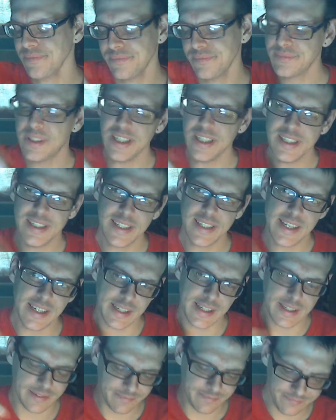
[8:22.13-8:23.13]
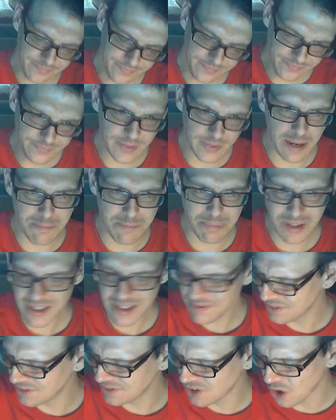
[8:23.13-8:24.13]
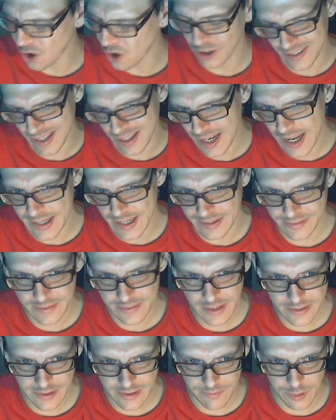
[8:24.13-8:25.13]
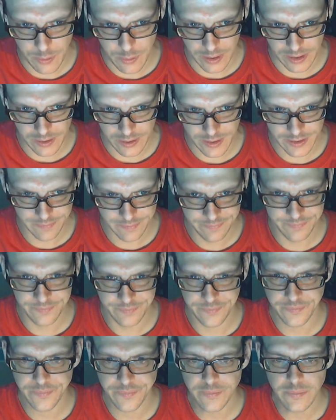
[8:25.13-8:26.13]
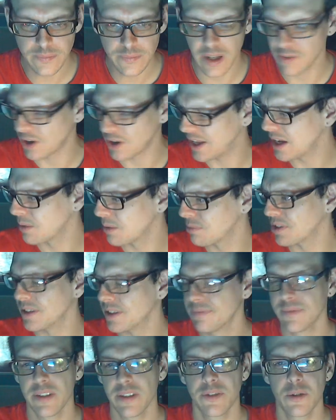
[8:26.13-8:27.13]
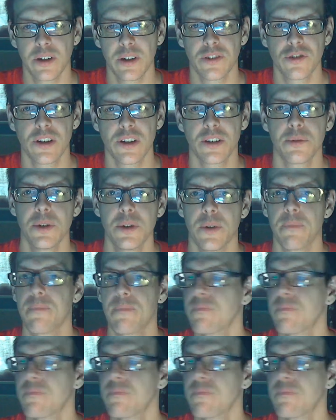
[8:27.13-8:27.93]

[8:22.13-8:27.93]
DD, I believe is Dark Delight. Let's have a quick look. I've got hiccups now. I'll have a quick drink as well.